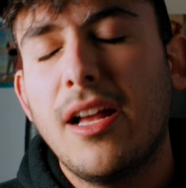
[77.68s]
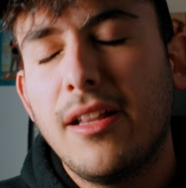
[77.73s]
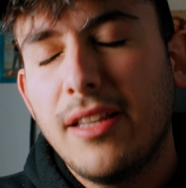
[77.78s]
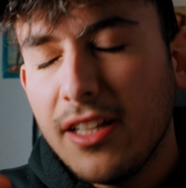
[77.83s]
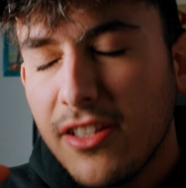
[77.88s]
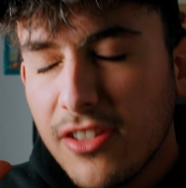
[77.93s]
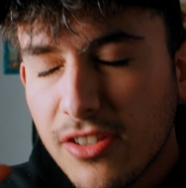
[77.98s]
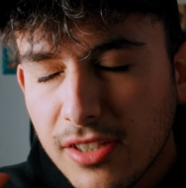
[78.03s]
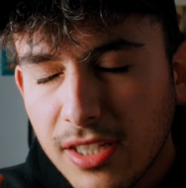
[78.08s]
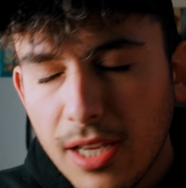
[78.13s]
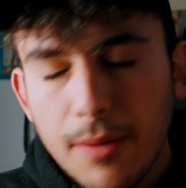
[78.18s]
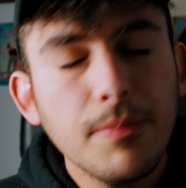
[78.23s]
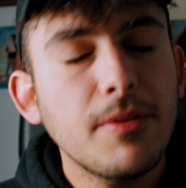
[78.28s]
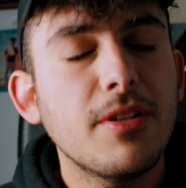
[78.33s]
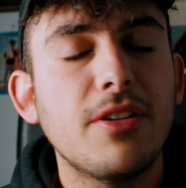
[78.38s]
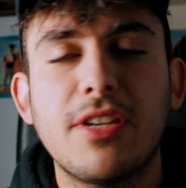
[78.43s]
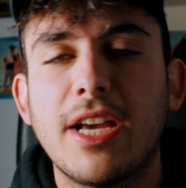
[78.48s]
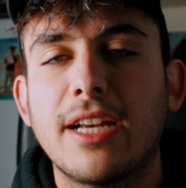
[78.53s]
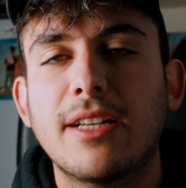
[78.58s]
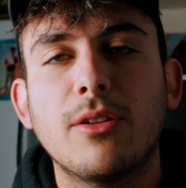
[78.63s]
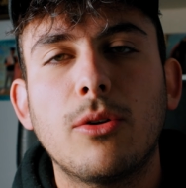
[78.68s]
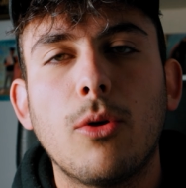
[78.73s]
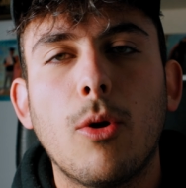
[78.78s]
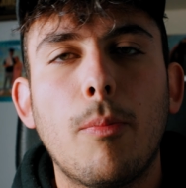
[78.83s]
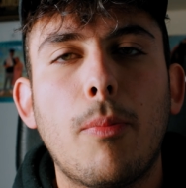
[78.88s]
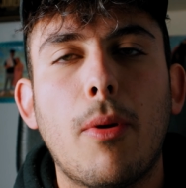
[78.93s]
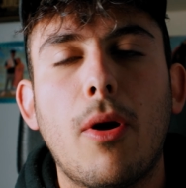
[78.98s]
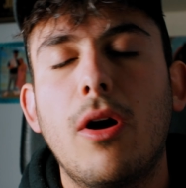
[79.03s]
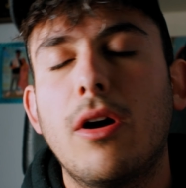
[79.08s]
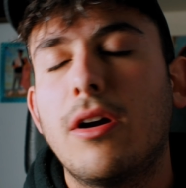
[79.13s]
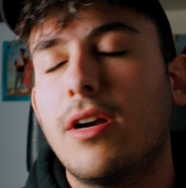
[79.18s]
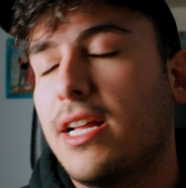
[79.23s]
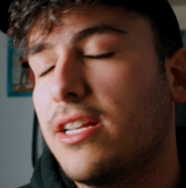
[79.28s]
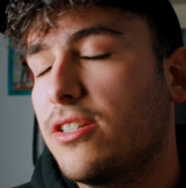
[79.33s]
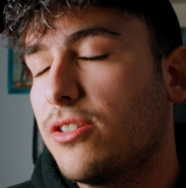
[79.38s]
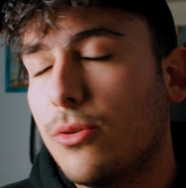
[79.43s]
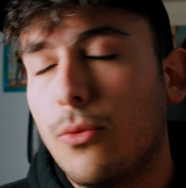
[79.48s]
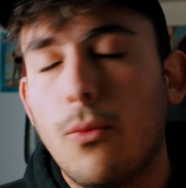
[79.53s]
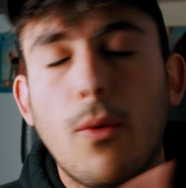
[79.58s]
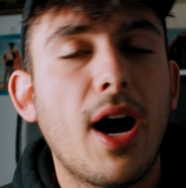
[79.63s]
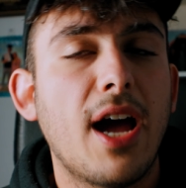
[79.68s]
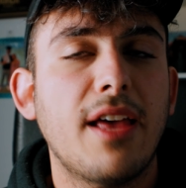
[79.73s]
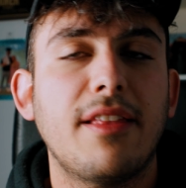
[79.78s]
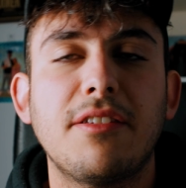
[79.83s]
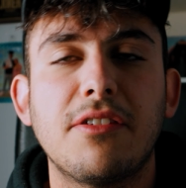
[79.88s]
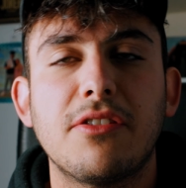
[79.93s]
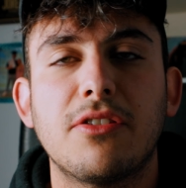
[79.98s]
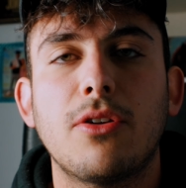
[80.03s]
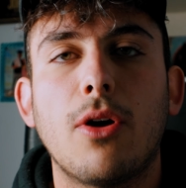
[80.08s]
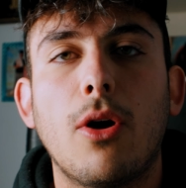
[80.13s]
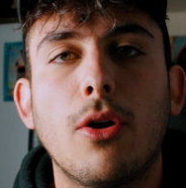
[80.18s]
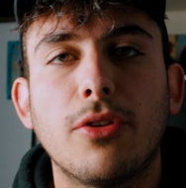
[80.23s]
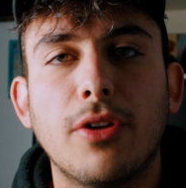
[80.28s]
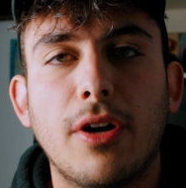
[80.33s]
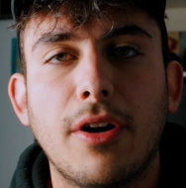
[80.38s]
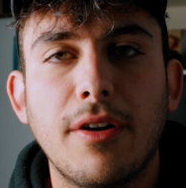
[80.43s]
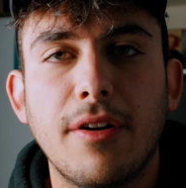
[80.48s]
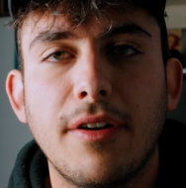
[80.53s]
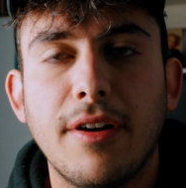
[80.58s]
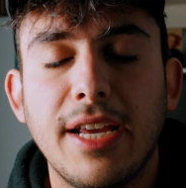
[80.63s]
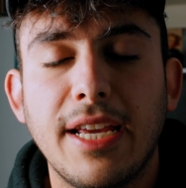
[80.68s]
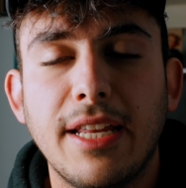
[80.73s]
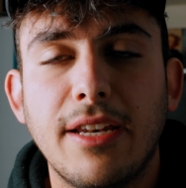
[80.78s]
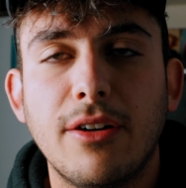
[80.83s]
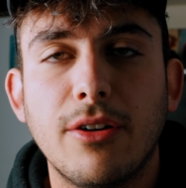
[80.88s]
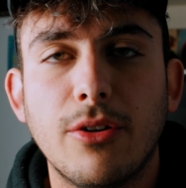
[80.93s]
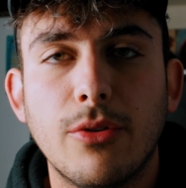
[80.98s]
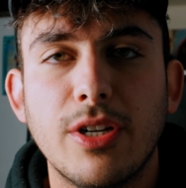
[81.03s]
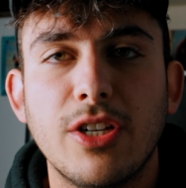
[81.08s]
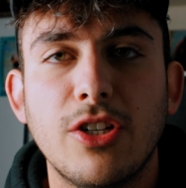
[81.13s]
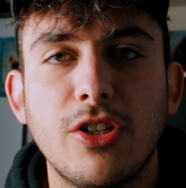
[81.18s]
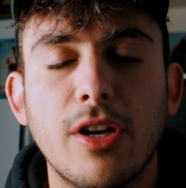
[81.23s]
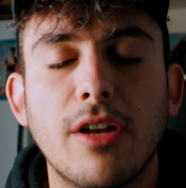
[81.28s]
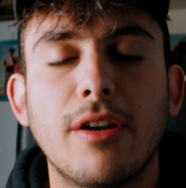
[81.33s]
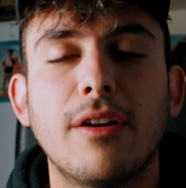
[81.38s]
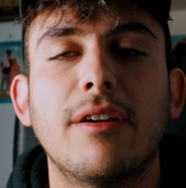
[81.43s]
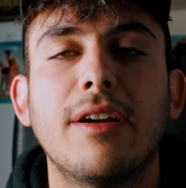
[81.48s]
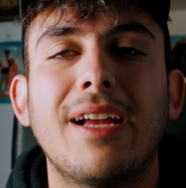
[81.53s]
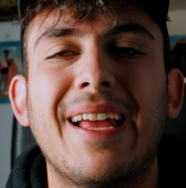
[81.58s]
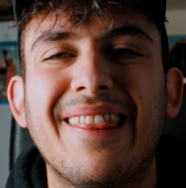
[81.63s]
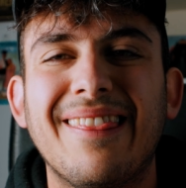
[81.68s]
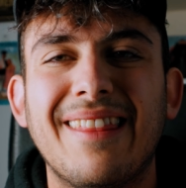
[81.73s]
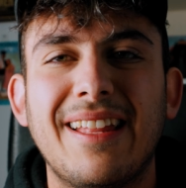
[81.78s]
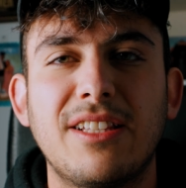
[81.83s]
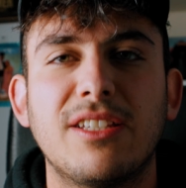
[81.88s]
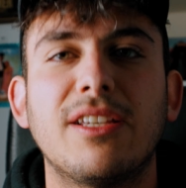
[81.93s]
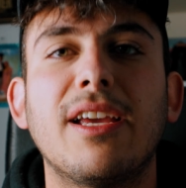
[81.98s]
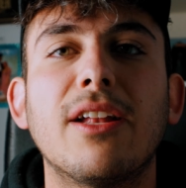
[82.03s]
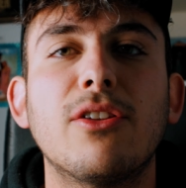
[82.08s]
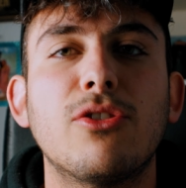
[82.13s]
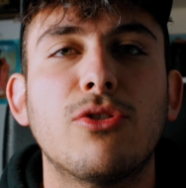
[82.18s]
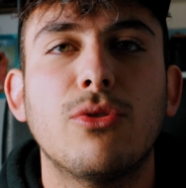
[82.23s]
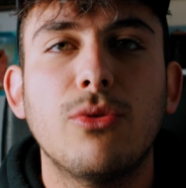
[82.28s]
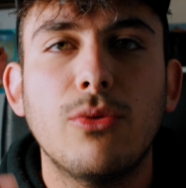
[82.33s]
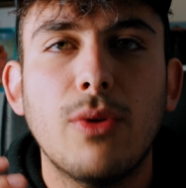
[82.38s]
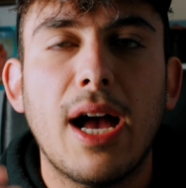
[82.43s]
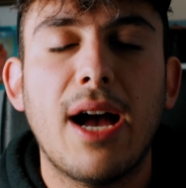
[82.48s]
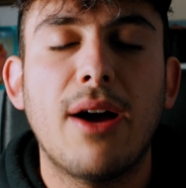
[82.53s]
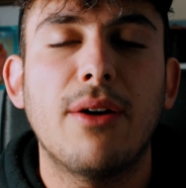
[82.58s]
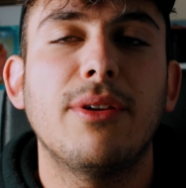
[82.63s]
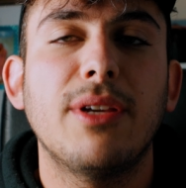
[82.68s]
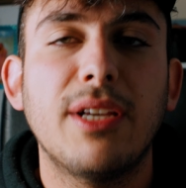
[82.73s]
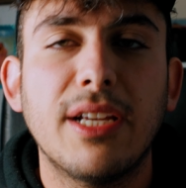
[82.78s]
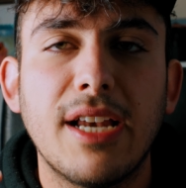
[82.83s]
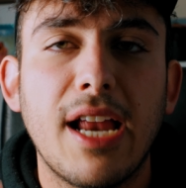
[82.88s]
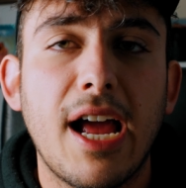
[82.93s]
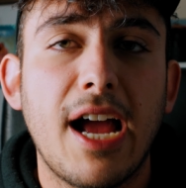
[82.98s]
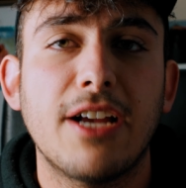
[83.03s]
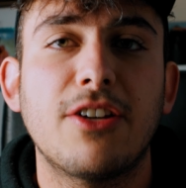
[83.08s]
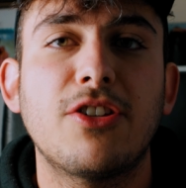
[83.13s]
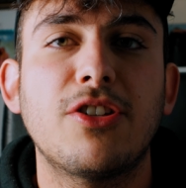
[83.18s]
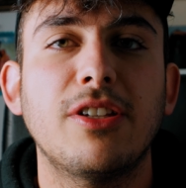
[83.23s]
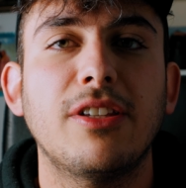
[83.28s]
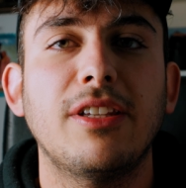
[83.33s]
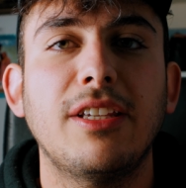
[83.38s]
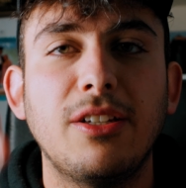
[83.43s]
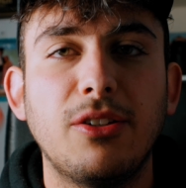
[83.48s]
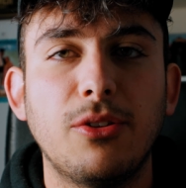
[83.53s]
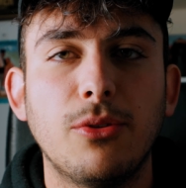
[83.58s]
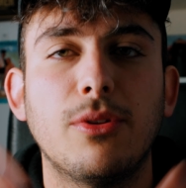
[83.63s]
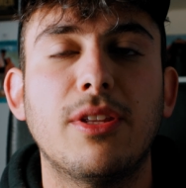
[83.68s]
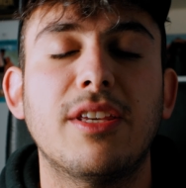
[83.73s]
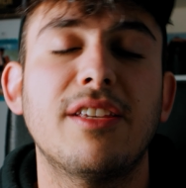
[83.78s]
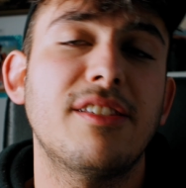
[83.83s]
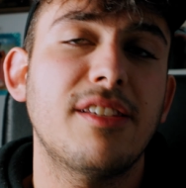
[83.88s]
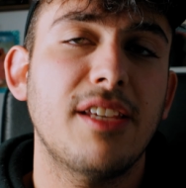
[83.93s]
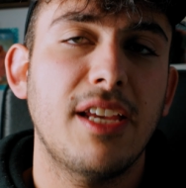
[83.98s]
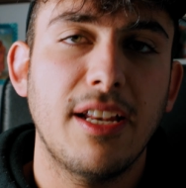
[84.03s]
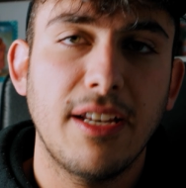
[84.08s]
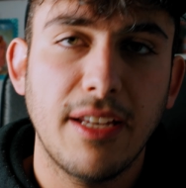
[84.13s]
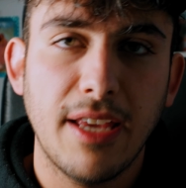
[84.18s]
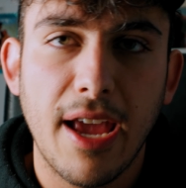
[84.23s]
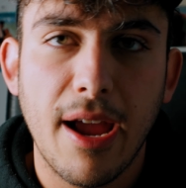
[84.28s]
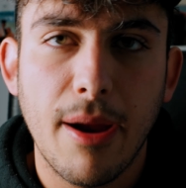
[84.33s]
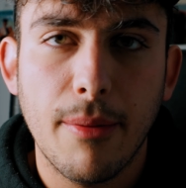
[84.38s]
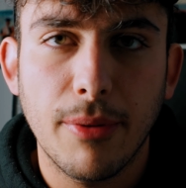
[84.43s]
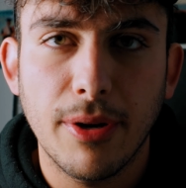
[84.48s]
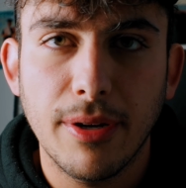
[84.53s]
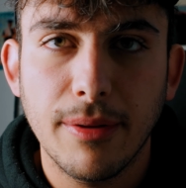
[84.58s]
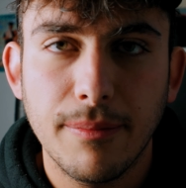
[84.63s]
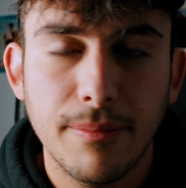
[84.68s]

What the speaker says: Now let's skip the technical part as to why this is called the 180-degree shutter, and let's get to how you can actually do this in camera.